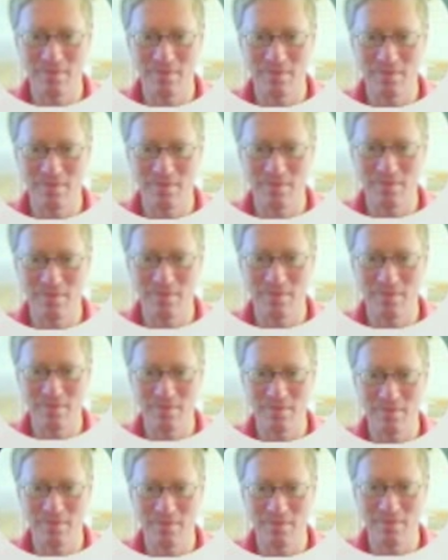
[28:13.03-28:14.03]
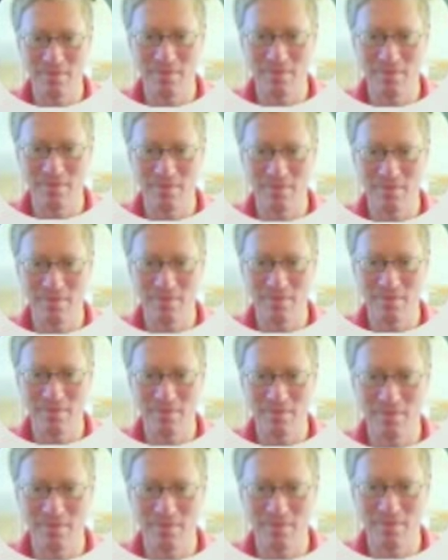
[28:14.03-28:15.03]

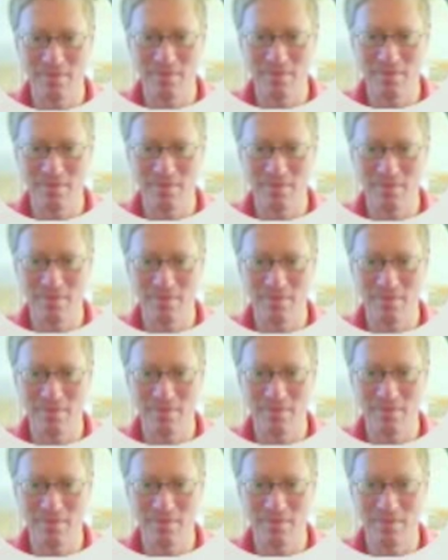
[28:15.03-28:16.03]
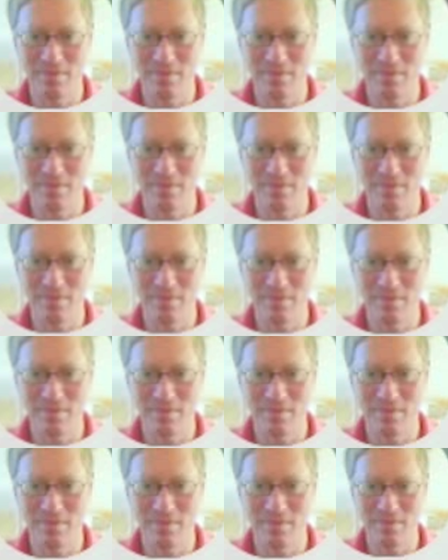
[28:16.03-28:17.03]

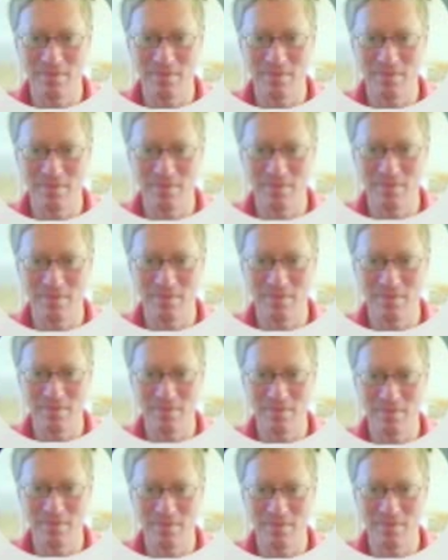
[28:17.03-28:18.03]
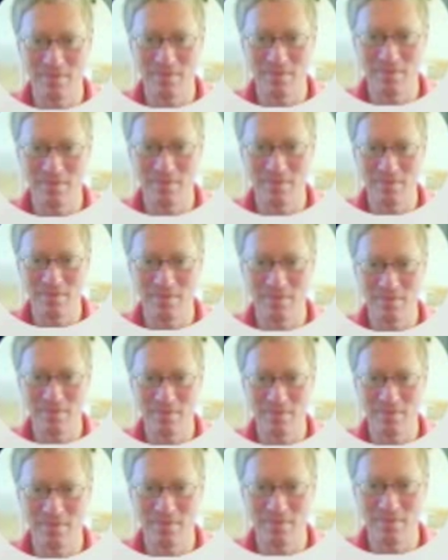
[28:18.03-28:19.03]

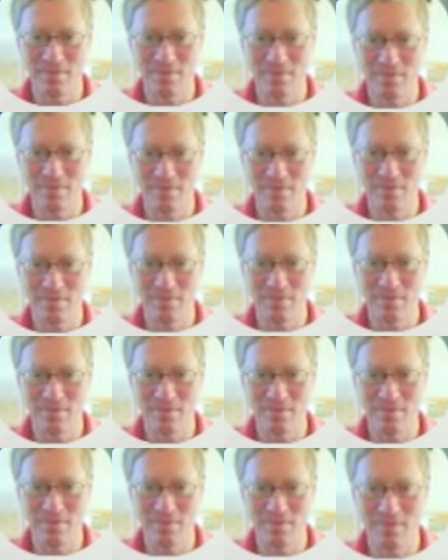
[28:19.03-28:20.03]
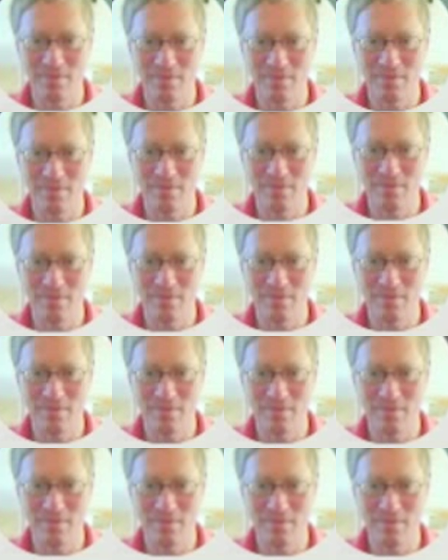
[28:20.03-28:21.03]
This person isn't speaking.